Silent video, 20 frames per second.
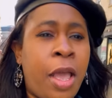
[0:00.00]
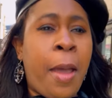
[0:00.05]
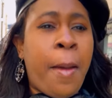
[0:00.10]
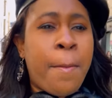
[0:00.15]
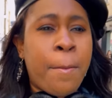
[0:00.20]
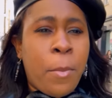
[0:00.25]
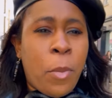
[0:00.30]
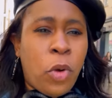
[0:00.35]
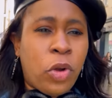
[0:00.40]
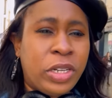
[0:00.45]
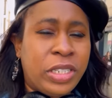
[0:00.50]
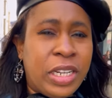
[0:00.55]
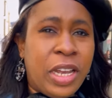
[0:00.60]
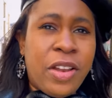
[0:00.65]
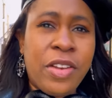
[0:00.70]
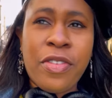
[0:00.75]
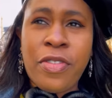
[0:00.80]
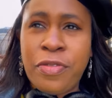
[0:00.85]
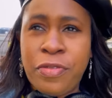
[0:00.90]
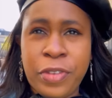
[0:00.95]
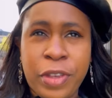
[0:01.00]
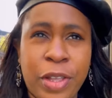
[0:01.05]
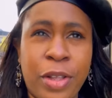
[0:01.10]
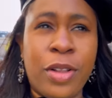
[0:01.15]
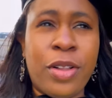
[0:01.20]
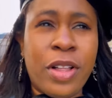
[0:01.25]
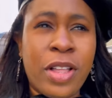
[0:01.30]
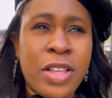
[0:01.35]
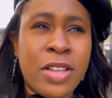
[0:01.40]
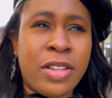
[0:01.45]
modern
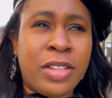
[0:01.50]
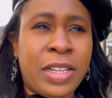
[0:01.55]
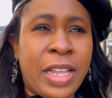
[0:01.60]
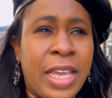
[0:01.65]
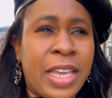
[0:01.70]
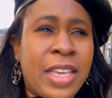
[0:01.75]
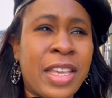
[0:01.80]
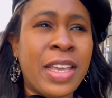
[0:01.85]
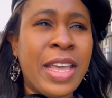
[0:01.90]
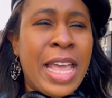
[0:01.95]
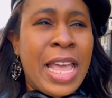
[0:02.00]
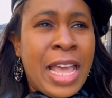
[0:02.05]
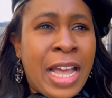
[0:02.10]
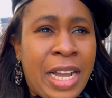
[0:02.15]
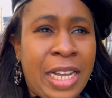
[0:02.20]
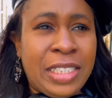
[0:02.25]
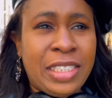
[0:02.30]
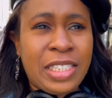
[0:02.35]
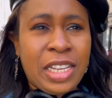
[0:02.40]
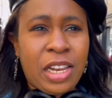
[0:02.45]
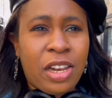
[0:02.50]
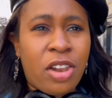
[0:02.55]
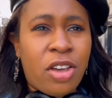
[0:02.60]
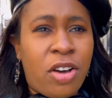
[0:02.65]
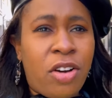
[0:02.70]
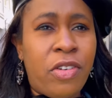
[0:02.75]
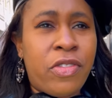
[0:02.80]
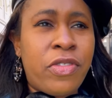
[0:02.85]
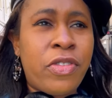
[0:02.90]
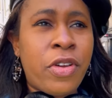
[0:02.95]
feel like i see a
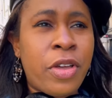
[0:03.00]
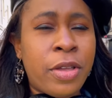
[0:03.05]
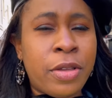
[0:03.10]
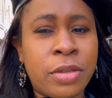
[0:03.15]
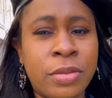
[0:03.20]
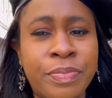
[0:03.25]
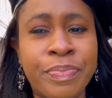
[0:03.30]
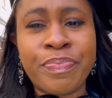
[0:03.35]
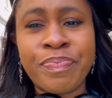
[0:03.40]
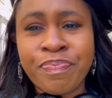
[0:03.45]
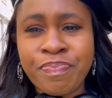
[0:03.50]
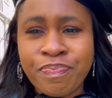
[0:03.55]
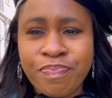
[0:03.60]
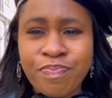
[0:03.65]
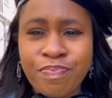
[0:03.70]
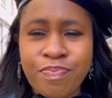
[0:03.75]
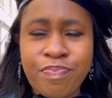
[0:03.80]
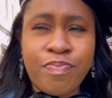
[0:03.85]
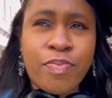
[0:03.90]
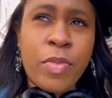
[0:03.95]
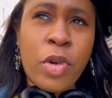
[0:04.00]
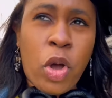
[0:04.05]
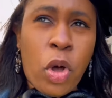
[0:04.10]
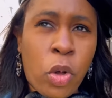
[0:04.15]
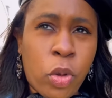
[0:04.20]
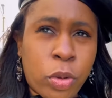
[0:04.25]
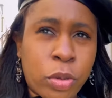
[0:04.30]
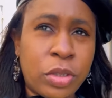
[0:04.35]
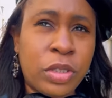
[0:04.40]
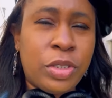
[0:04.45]
lot of
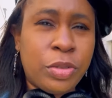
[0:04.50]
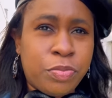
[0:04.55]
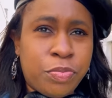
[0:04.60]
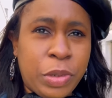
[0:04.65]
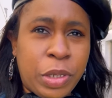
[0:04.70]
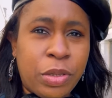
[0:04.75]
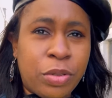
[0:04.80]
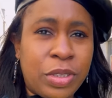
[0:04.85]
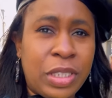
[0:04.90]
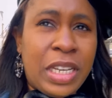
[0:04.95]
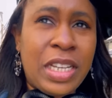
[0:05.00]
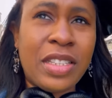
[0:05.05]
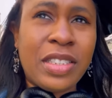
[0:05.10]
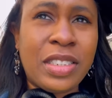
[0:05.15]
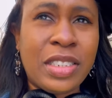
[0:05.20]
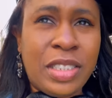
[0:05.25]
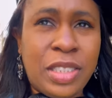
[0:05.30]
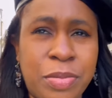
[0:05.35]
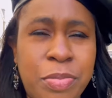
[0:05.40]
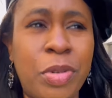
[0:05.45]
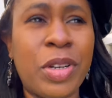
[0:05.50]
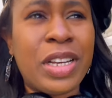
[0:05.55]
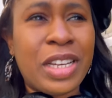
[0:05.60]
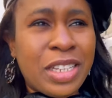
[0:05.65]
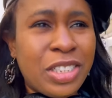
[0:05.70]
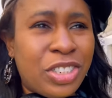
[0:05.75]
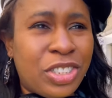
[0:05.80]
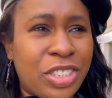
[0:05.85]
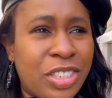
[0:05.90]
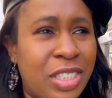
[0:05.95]
old buildings but
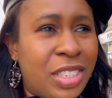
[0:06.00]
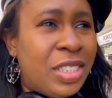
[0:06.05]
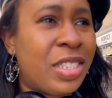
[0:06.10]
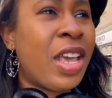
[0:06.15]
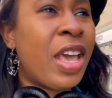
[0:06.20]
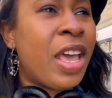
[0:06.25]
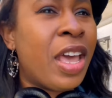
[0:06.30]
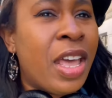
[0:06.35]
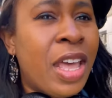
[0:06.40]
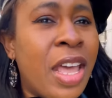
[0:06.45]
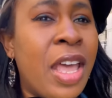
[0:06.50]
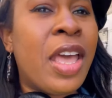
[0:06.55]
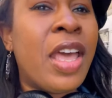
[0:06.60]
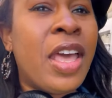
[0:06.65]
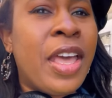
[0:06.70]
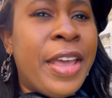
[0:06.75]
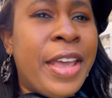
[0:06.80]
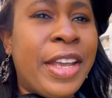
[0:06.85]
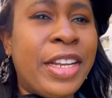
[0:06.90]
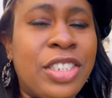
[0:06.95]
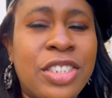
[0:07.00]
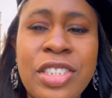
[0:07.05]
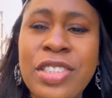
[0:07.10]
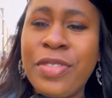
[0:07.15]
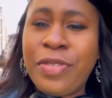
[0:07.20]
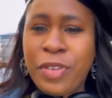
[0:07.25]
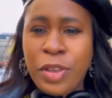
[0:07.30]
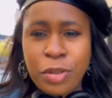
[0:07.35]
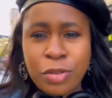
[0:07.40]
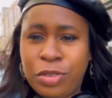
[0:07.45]
it just it just
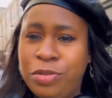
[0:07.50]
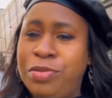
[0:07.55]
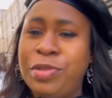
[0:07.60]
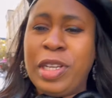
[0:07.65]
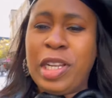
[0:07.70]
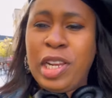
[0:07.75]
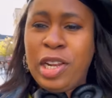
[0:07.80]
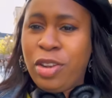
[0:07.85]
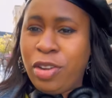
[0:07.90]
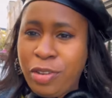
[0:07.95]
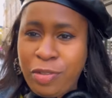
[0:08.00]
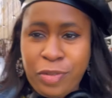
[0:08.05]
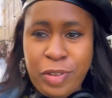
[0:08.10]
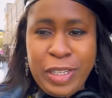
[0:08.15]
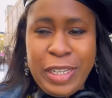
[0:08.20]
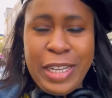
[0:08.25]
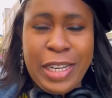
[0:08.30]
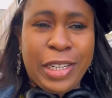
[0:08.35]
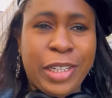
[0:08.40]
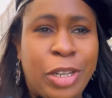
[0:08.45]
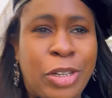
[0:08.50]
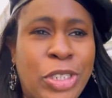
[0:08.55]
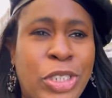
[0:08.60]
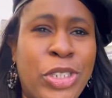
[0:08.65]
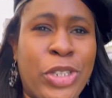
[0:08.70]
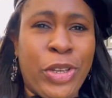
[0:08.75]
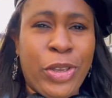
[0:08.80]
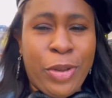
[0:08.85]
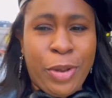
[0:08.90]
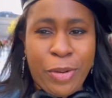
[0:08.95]
feels really lovely and I'll
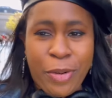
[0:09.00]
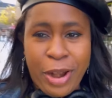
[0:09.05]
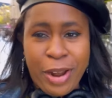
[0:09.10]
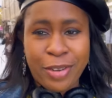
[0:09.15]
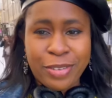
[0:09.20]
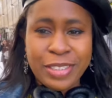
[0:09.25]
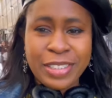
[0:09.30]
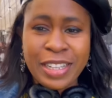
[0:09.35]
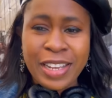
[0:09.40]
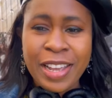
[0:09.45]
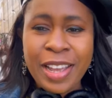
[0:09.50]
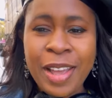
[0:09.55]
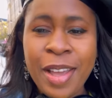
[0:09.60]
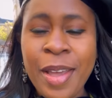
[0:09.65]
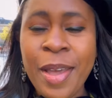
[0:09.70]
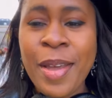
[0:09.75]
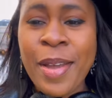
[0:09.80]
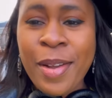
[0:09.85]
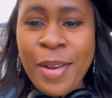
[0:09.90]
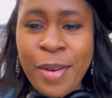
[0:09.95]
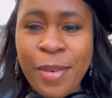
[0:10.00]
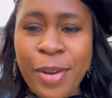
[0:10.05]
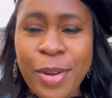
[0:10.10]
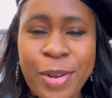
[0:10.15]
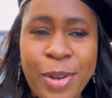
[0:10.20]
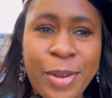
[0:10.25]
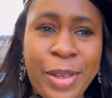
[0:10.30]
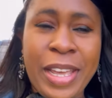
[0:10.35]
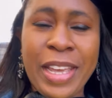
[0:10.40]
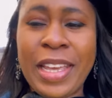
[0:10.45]
show you around real quick